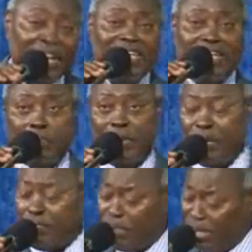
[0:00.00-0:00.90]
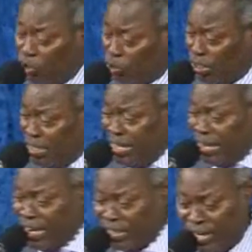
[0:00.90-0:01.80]
Let it be a ministry
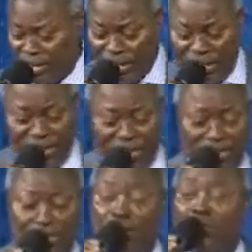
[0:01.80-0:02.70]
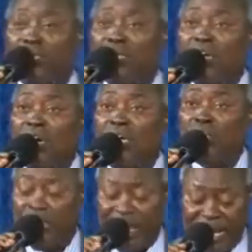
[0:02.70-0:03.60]
that endures
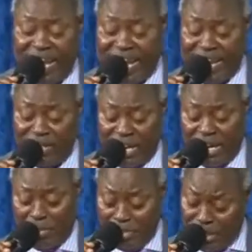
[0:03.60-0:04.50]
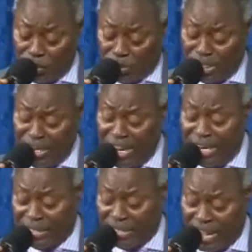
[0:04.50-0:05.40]
to the end, and a ministry
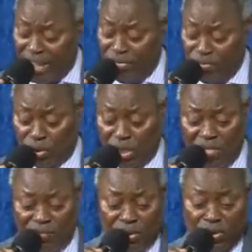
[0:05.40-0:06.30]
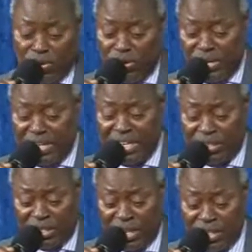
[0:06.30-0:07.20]
that counts for all
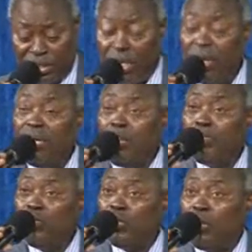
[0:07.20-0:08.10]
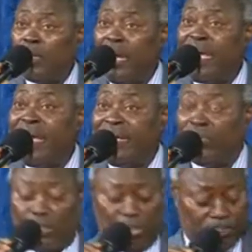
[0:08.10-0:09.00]
eternity. Hebrews chapter 8.